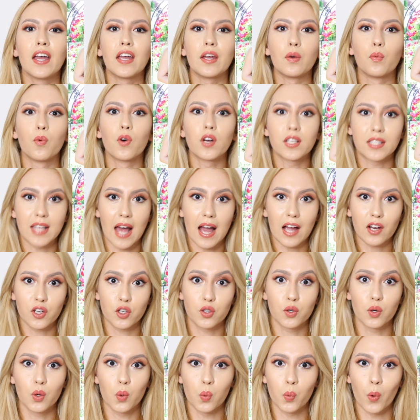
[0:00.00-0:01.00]
it was
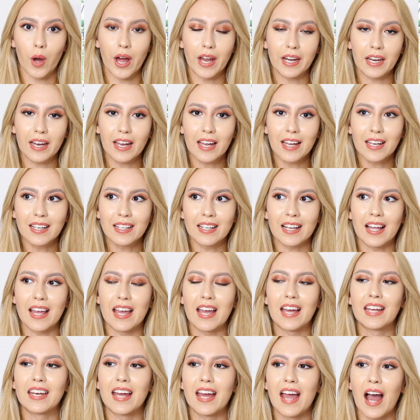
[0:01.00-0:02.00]
actual wedding
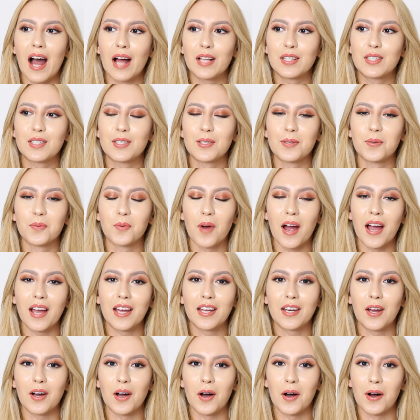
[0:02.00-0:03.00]
and I had to
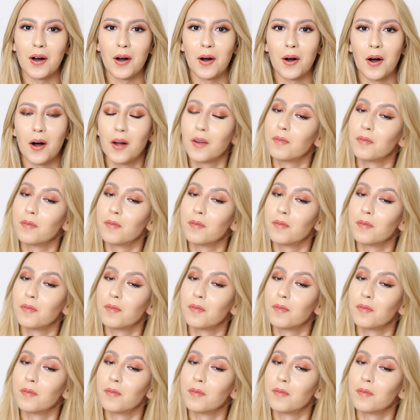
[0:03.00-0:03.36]
write uh,